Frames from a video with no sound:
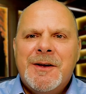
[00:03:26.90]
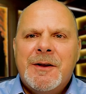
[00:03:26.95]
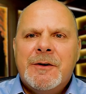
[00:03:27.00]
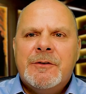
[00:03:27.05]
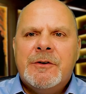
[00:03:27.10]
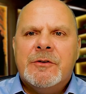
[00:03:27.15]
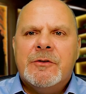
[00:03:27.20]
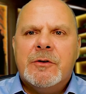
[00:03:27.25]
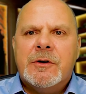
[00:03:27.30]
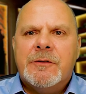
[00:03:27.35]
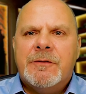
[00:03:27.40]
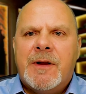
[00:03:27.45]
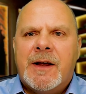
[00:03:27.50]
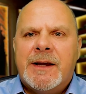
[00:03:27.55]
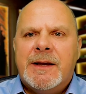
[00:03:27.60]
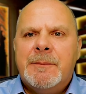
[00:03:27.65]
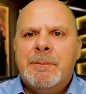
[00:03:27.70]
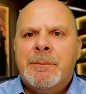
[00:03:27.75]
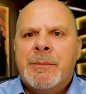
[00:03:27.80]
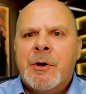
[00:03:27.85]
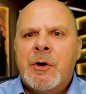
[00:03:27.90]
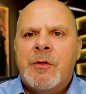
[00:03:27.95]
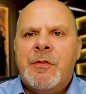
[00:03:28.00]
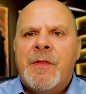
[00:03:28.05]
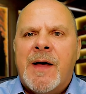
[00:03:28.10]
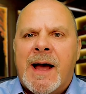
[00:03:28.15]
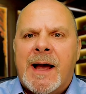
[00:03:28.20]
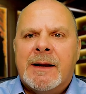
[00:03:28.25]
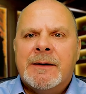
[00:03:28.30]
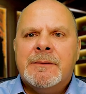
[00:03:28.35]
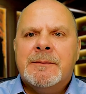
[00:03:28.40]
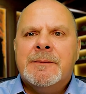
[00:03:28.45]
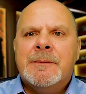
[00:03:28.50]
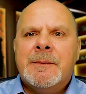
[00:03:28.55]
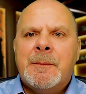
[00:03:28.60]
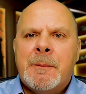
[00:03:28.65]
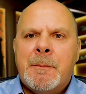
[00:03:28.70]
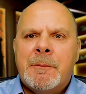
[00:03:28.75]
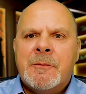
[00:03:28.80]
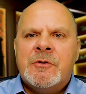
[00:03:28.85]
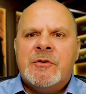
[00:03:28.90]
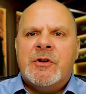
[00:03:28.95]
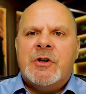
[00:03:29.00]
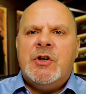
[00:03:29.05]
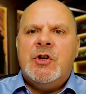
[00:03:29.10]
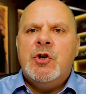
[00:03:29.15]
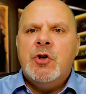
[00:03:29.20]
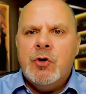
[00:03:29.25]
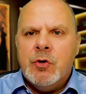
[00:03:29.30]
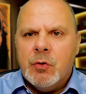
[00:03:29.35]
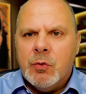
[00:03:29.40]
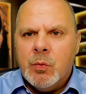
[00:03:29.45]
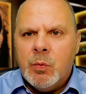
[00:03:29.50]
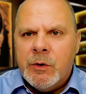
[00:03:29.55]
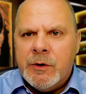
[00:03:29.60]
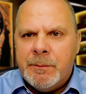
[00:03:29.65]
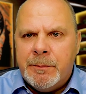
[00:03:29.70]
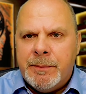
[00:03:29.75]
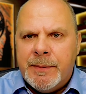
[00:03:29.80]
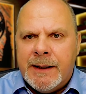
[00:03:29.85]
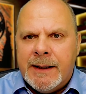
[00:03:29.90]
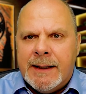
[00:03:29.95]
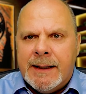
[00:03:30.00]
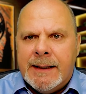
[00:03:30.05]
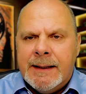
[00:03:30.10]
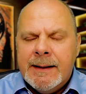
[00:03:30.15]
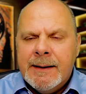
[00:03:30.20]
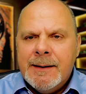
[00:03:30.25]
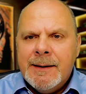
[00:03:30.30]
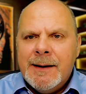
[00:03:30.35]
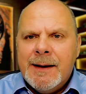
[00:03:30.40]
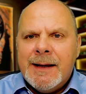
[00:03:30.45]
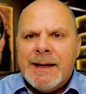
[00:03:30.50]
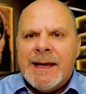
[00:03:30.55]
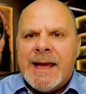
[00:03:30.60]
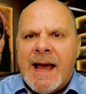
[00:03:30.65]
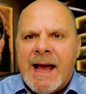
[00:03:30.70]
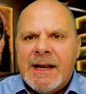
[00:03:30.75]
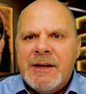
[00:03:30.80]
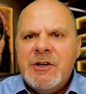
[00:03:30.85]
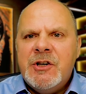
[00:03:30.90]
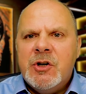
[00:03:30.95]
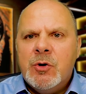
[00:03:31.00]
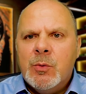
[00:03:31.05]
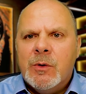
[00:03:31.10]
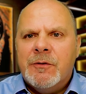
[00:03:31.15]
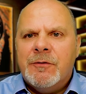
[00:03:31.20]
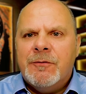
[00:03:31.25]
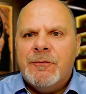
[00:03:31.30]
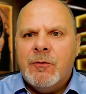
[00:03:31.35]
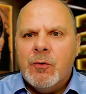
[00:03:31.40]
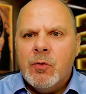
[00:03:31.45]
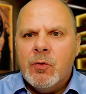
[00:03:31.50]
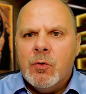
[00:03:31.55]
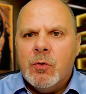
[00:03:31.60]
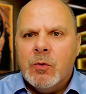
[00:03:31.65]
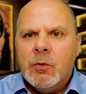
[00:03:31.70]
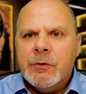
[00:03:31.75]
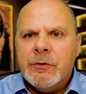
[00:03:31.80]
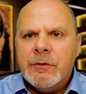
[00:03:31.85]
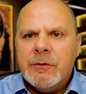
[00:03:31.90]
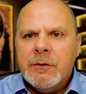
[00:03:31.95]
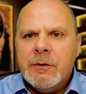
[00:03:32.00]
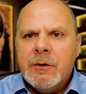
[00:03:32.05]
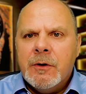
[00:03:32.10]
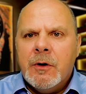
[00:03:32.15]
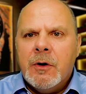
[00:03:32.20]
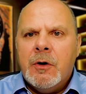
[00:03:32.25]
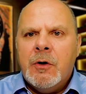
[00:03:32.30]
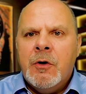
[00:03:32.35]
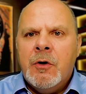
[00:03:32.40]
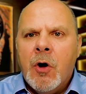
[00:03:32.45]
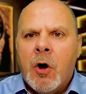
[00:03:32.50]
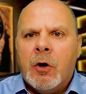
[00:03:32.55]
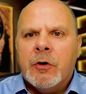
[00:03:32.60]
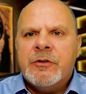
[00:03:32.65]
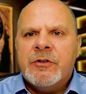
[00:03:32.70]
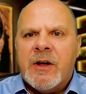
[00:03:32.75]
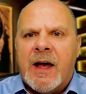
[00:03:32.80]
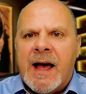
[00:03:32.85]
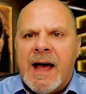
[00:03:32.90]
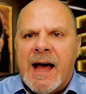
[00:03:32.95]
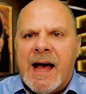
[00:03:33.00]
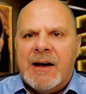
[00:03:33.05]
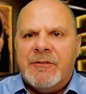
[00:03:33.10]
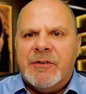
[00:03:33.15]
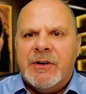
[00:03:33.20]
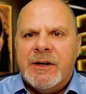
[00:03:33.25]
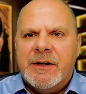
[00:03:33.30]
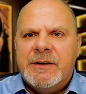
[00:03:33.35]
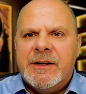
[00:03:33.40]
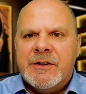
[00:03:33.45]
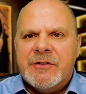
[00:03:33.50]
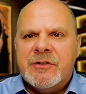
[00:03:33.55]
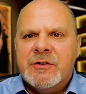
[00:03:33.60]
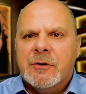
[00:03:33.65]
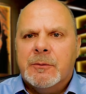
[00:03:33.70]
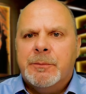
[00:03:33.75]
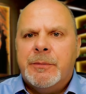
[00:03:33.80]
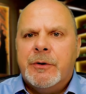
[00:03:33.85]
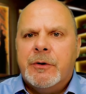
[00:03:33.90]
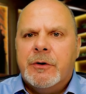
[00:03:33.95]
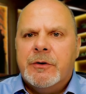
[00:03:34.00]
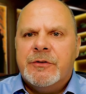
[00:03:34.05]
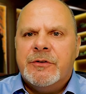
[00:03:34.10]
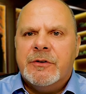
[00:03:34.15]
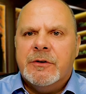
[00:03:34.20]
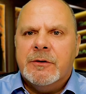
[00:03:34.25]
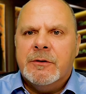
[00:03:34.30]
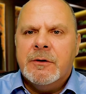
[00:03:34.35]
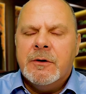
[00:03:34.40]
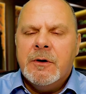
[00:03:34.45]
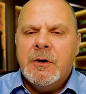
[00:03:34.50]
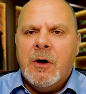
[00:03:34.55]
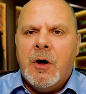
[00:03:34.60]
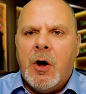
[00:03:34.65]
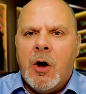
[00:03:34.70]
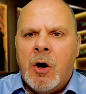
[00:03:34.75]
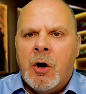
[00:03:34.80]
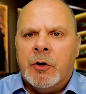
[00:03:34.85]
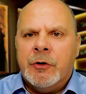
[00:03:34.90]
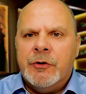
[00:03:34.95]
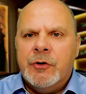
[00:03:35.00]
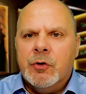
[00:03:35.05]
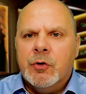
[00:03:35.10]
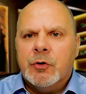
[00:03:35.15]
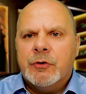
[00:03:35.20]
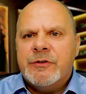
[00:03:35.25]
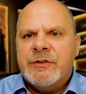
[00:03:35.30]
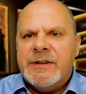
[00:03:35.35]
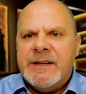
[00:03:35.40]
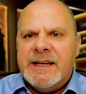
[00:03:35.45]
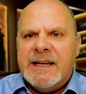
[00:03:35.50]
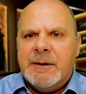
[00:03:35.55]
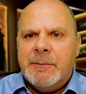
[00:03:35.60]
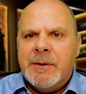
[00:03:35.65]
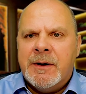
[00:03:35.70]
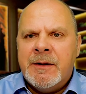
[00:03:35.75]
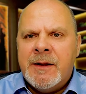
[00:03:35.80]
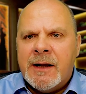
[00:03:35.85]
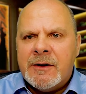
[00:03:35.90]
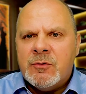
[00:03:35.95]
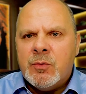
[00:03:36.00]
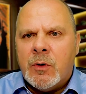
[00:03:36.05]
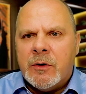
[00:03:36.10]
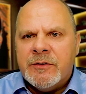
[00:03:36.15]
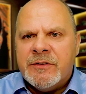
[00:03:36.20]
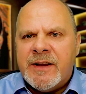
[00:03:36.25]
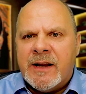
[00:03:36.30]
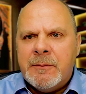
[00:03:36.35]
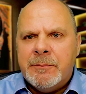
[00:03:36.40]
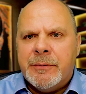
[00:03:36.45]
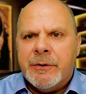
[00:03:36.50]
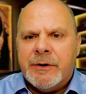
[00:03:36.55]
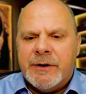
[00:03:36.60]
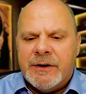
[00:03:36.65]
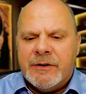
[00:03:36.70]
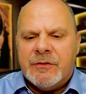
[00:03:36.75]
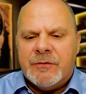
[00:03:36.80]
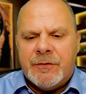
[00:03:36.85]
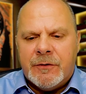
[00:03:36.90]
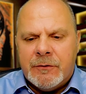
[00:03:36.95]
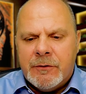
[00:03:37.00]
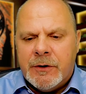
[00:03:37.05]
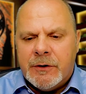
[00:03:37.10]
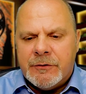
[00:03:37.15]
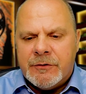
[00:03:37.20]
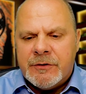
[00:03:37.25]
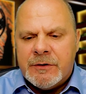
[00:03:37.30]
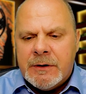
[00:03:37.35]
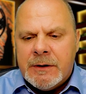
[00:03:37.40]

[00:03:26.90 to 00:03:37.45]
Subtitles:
sort of like put that to you would be, can you afford not to have an additional person on your team? And that's what Zenput is for us.